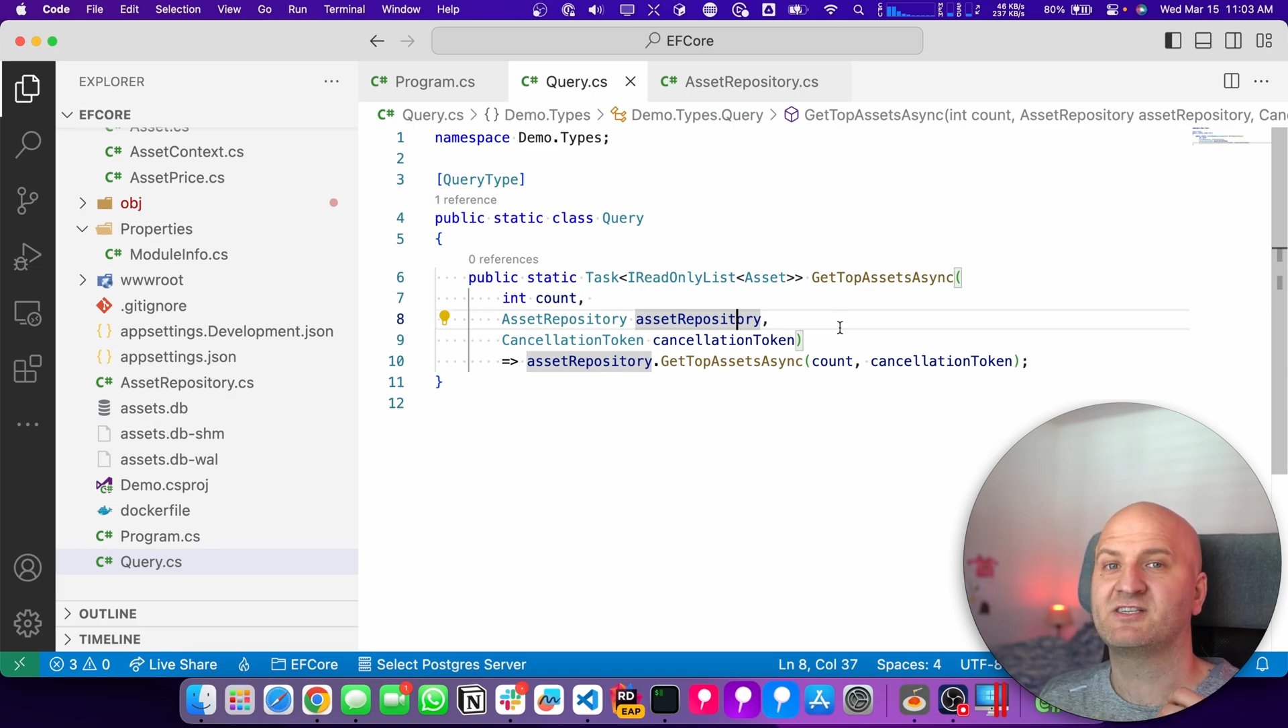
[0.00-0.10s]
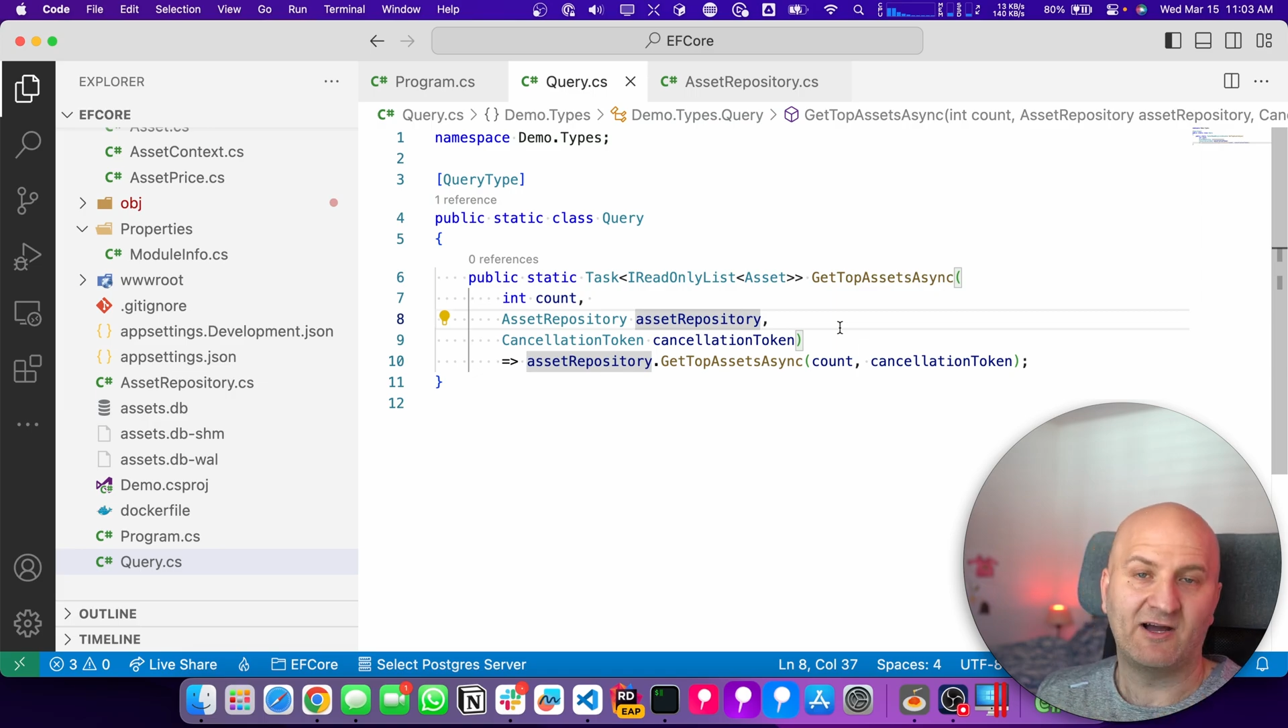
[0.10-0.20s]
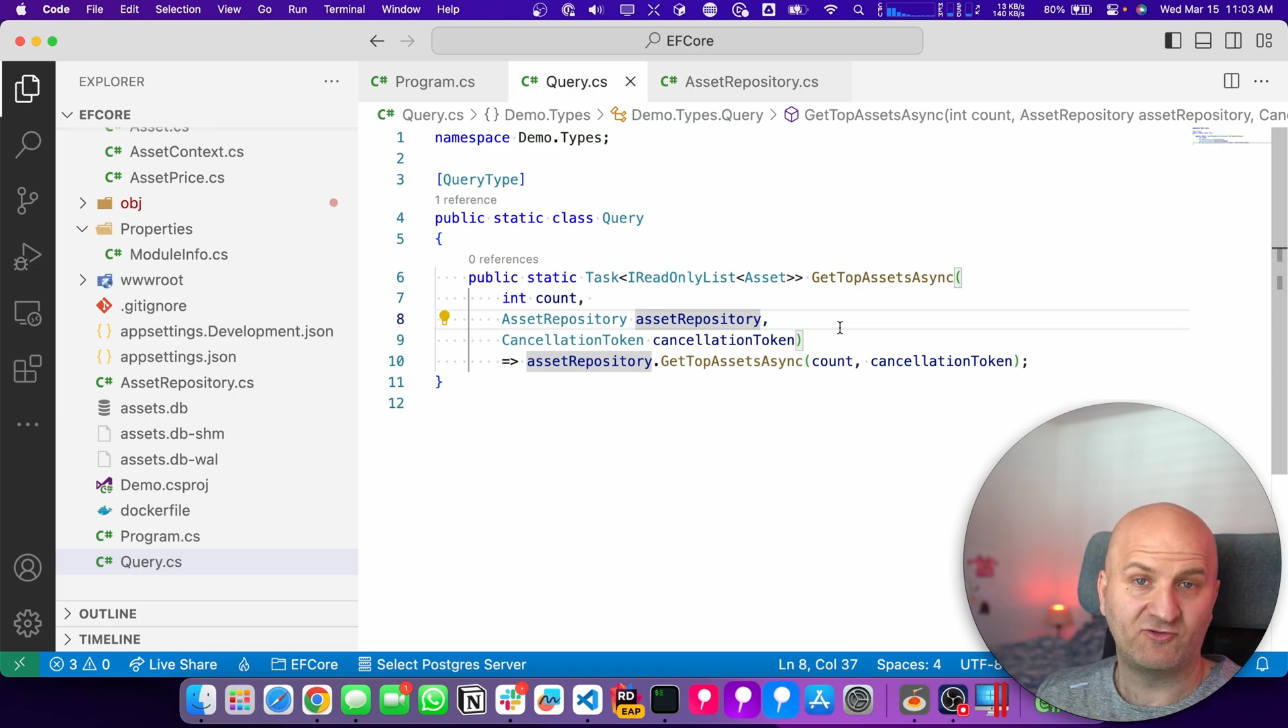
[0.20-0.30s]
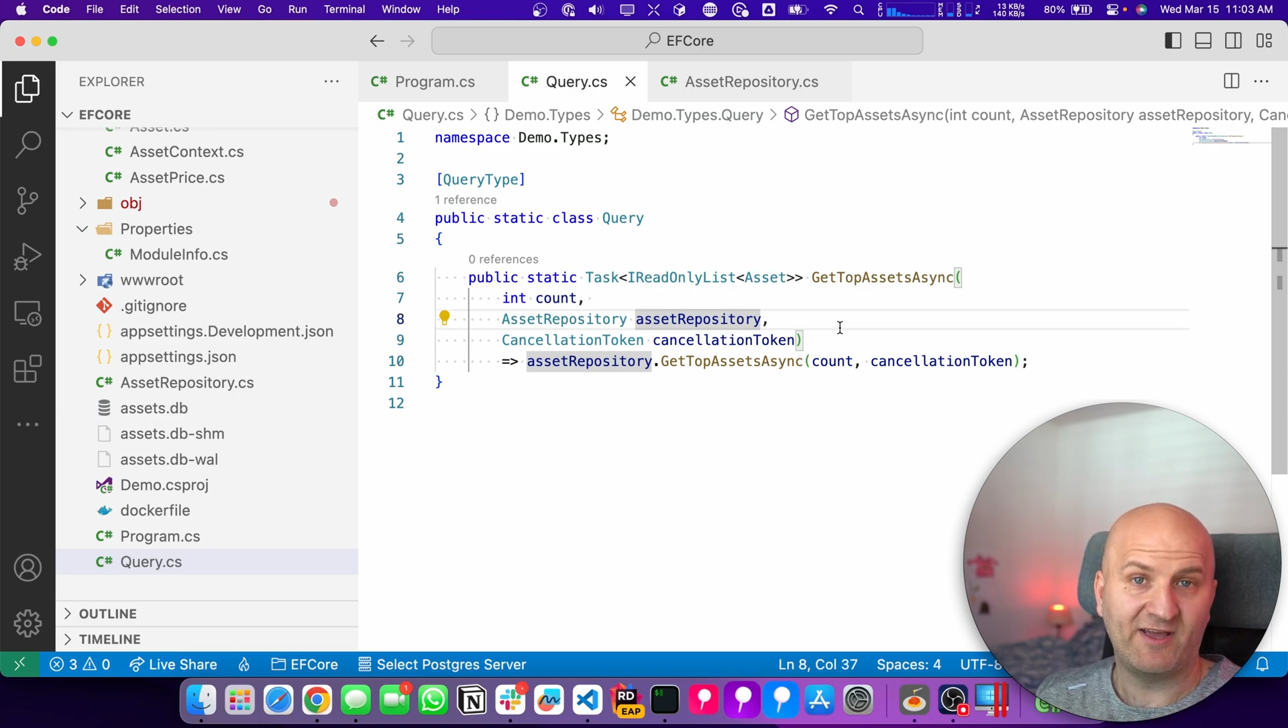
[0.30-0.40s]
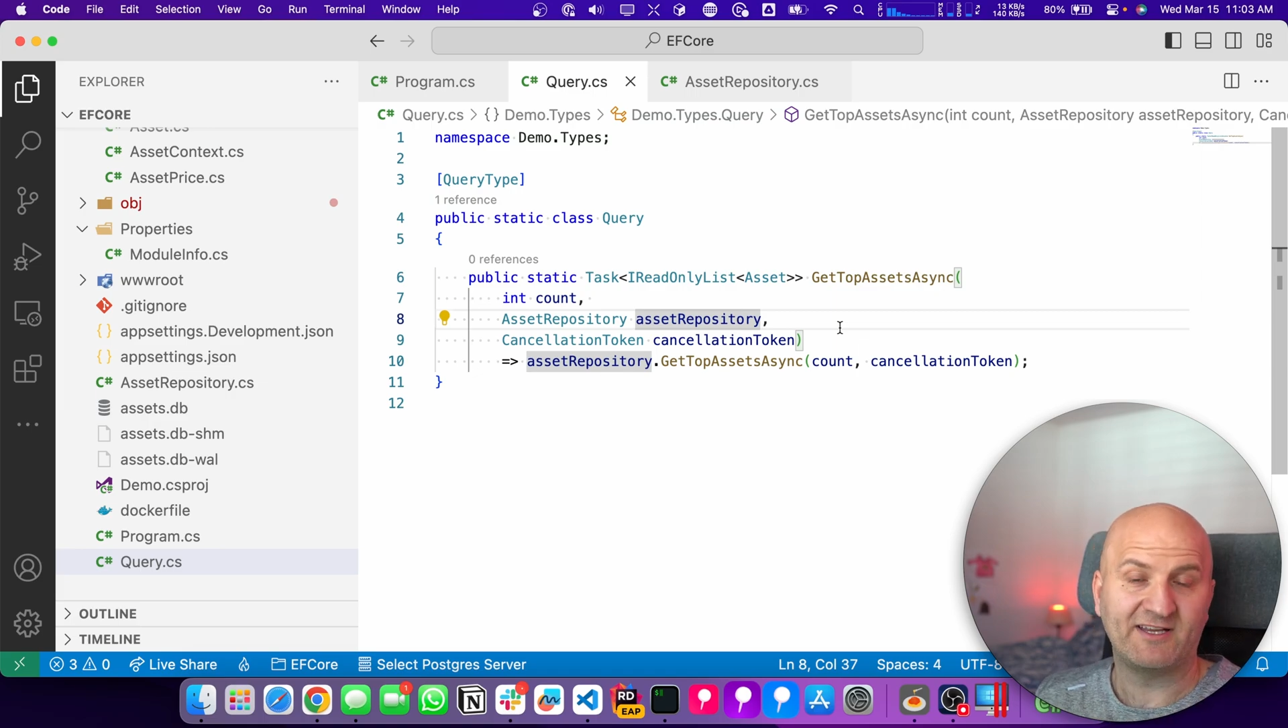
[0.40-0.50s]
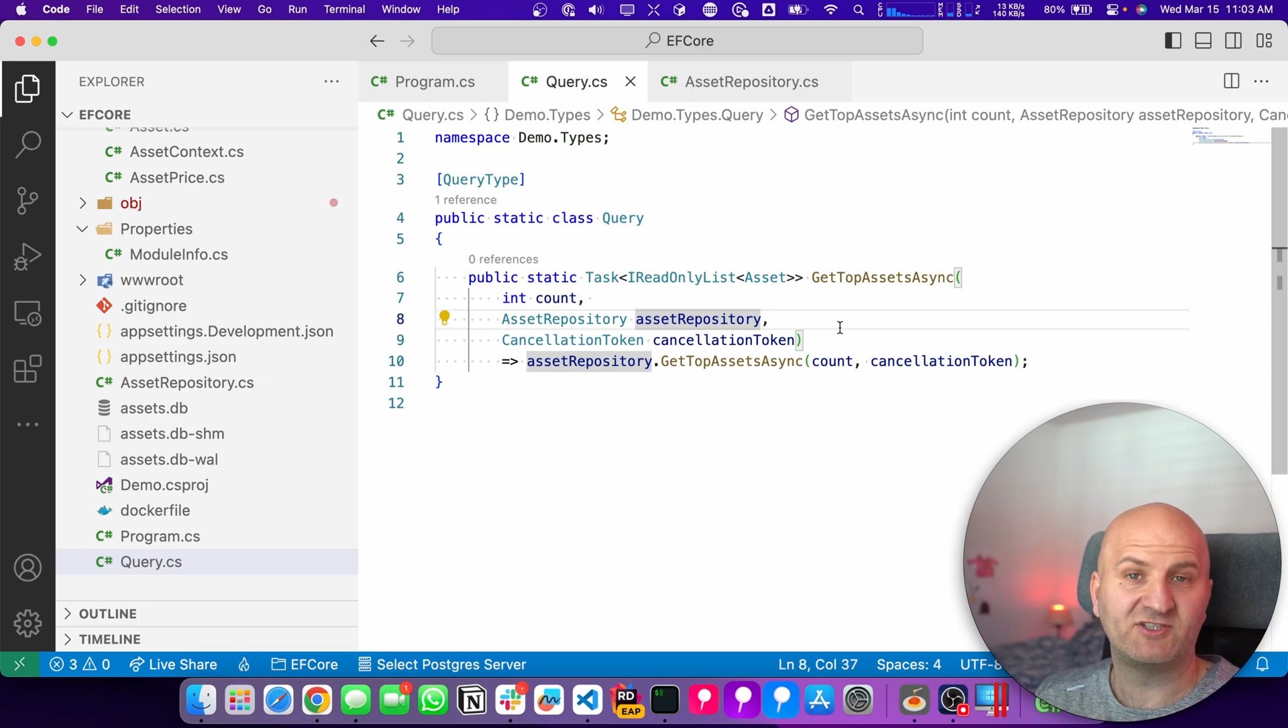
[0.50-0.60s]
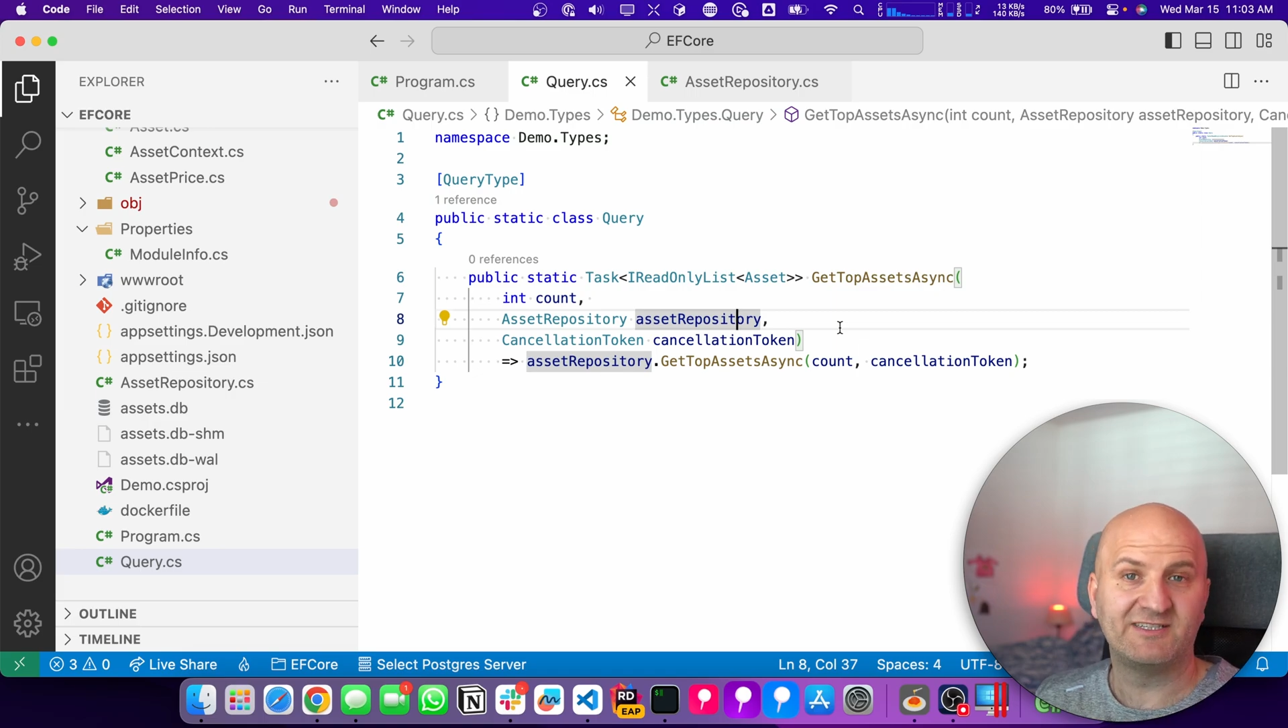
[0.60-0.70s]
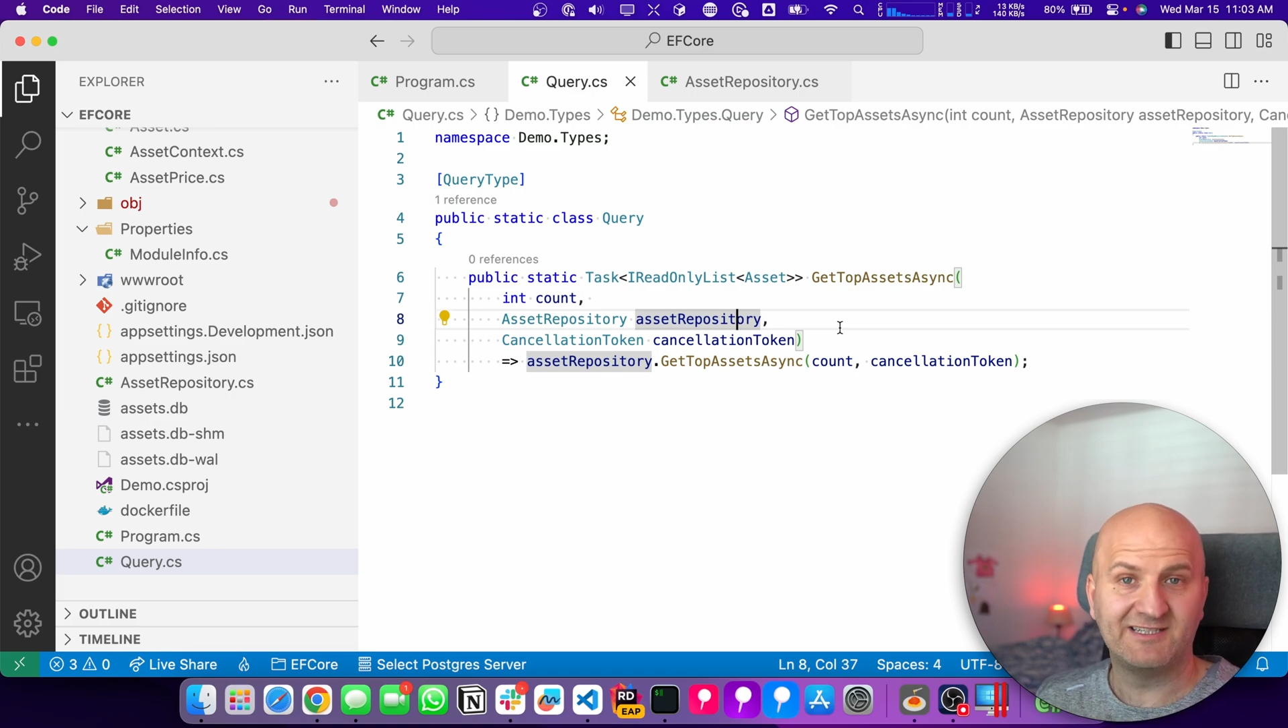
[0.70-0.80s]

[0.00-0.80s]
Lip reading: how to actually